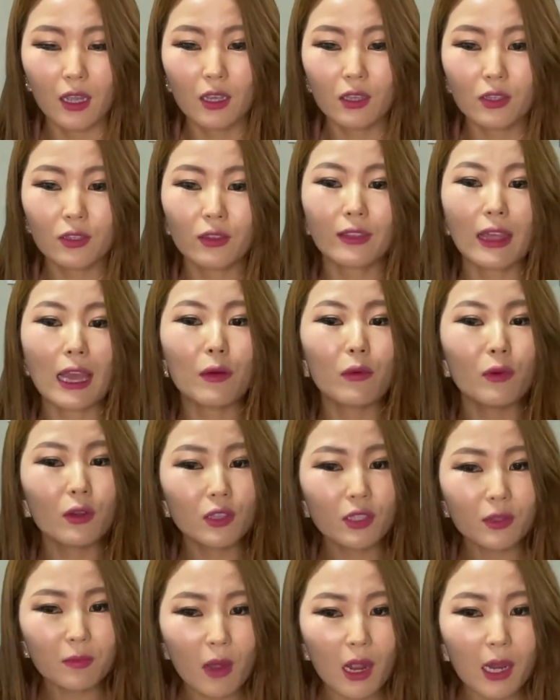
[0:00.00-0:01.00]
So that
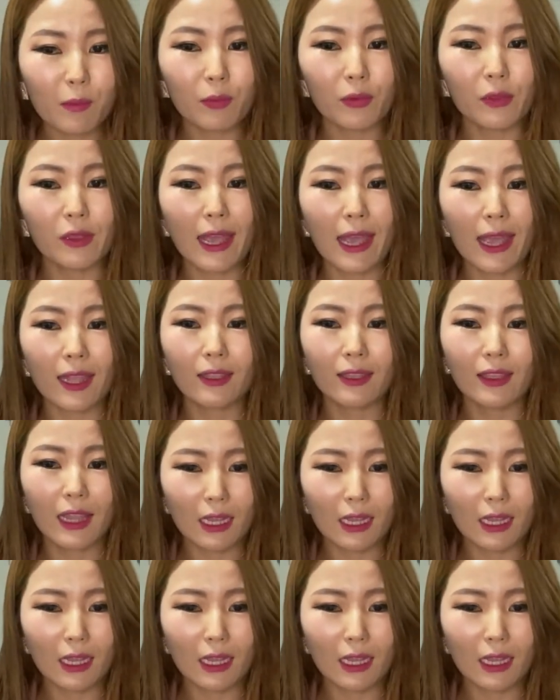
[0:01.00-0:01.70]
was my plan.